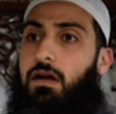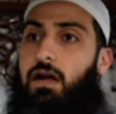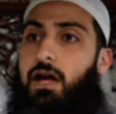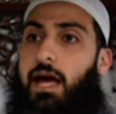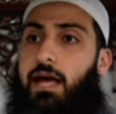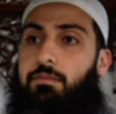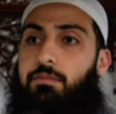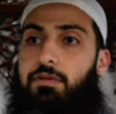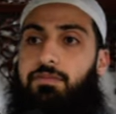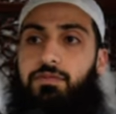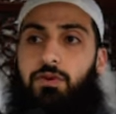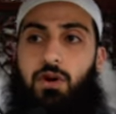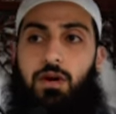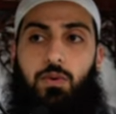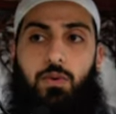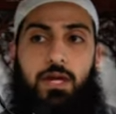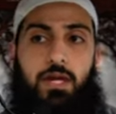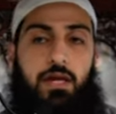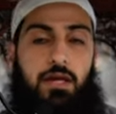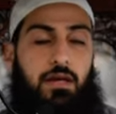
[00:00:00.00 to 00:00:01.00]
And before
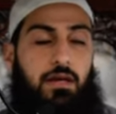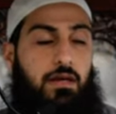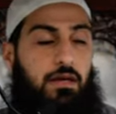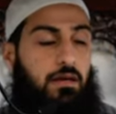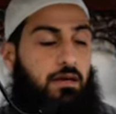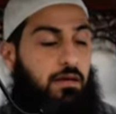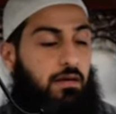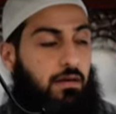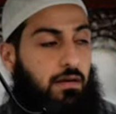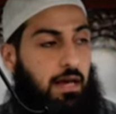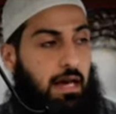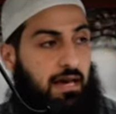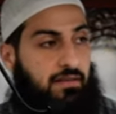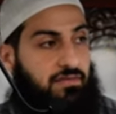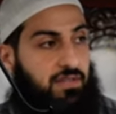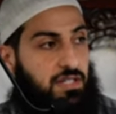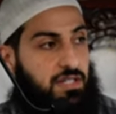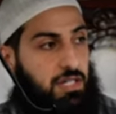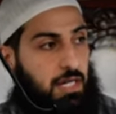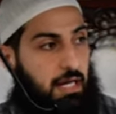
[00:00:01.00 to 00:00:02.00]
we
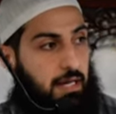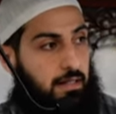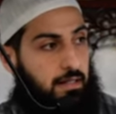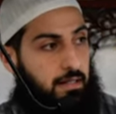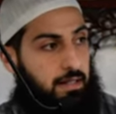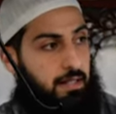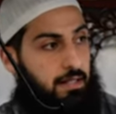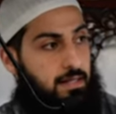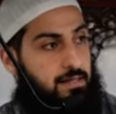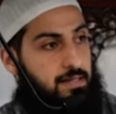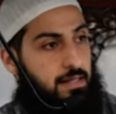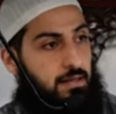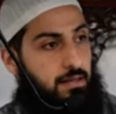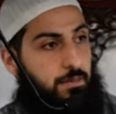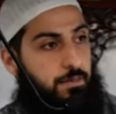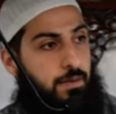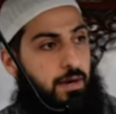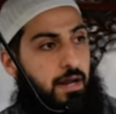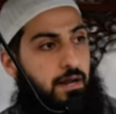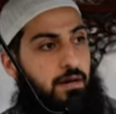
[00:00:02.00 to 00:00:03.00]
have the Shaykh lead us in the
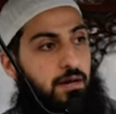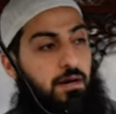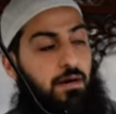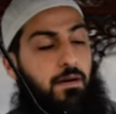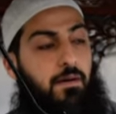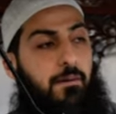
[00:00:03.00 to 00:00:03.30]
prayer,